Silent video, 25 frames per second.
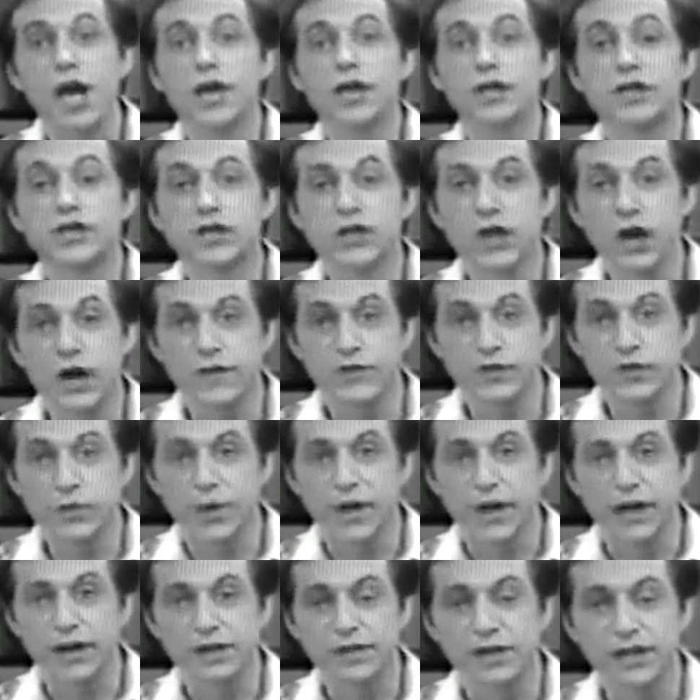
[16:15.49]

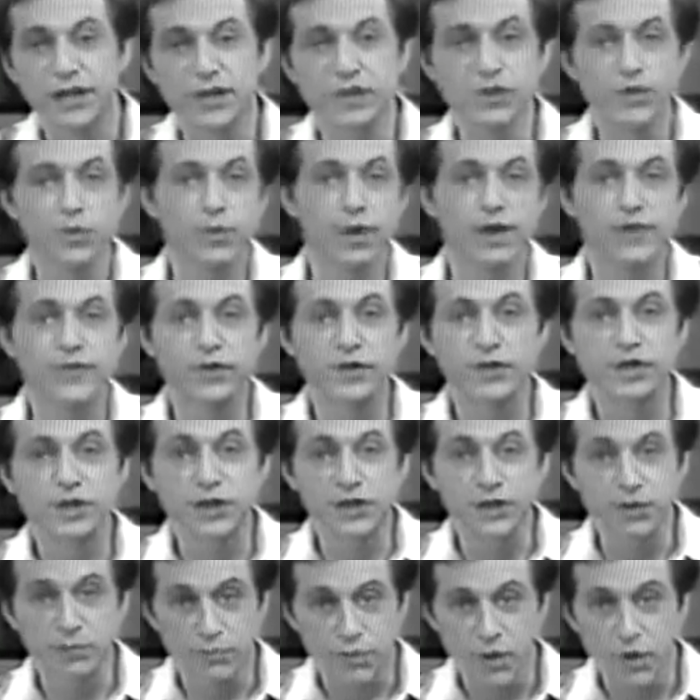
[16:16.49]
Software is the reference to
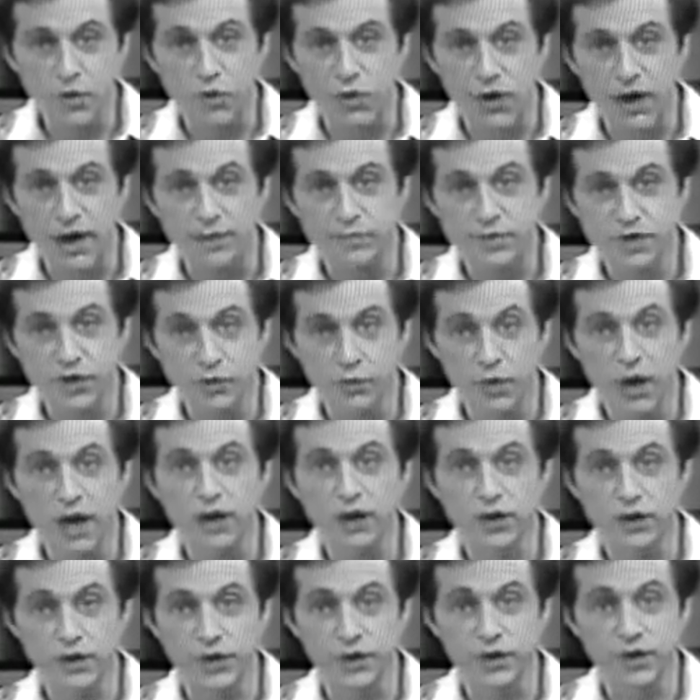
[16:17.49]
the programs you run
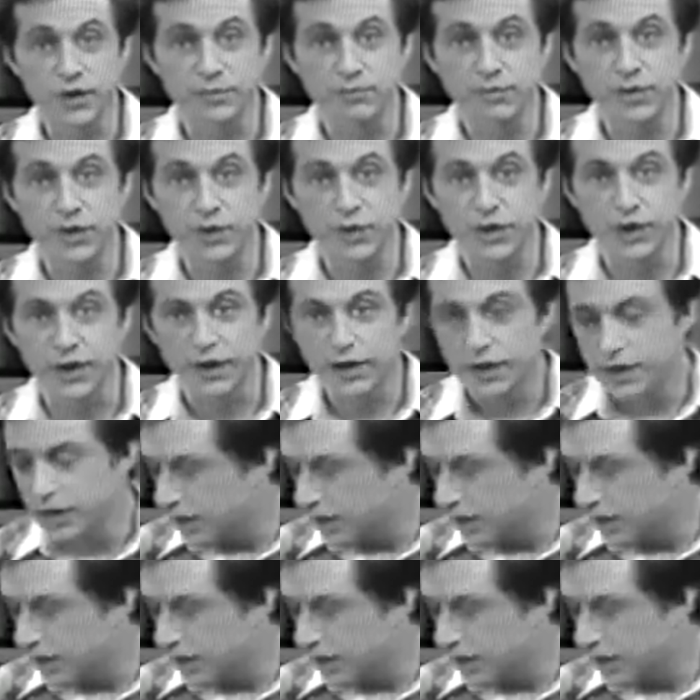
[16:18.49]
on your computer,